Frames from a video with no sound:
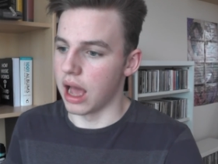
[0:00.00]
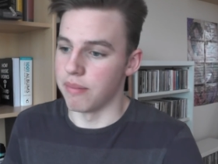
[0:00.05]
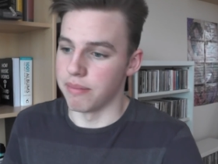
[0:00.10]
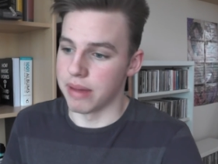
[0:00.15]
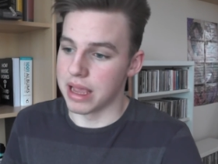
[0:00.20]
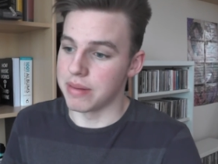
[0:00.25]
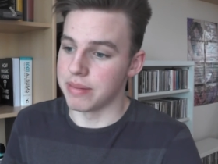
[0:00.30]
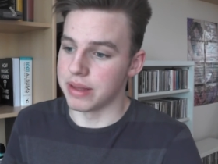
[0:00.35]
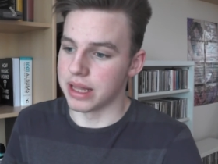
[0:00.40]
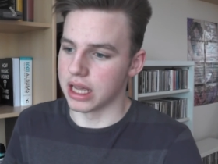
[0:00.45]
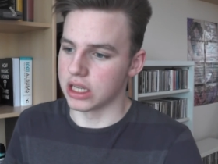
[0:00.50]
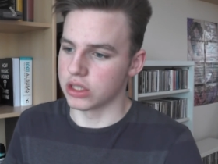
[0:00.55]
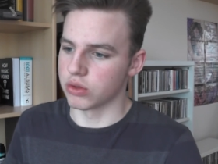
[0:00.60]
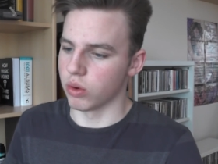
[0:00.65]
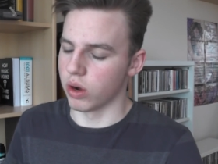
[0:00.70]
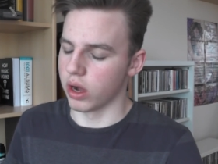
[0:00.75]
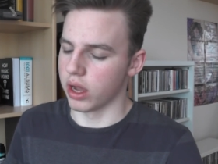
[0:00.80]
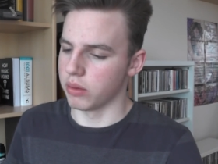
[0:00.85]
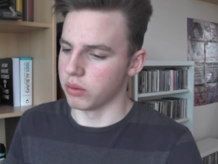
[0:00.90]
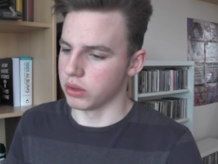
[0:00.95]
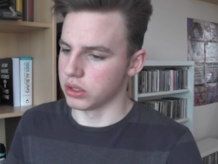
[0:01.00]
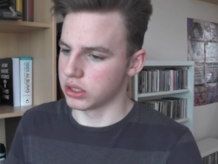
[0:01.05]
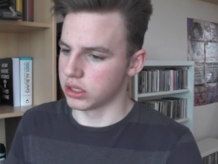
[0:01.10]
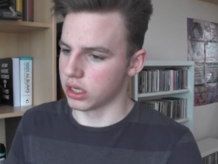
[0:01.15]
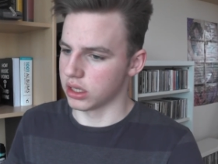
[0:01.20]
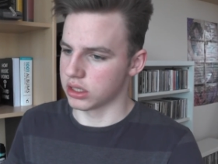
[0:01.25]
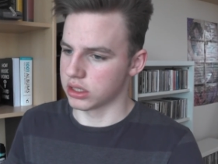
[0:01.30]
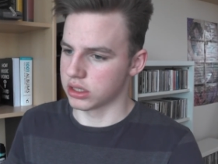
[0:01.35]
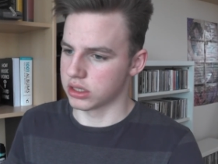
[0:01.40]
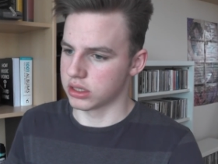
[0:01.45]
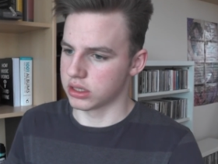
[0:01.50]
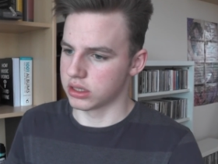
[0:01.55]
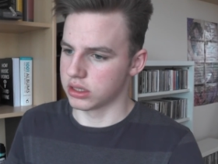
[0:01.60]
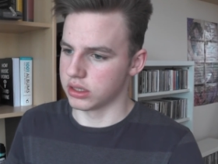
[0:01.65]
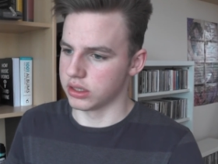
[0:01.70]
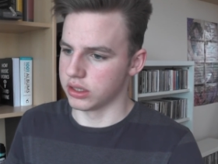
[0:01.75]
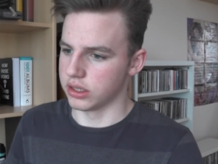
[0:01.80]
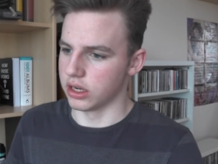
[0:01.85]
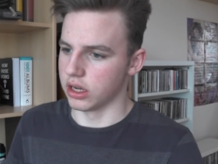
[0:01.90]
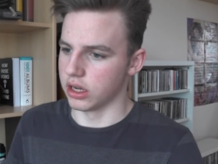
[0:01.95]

maybe that's why it was such, you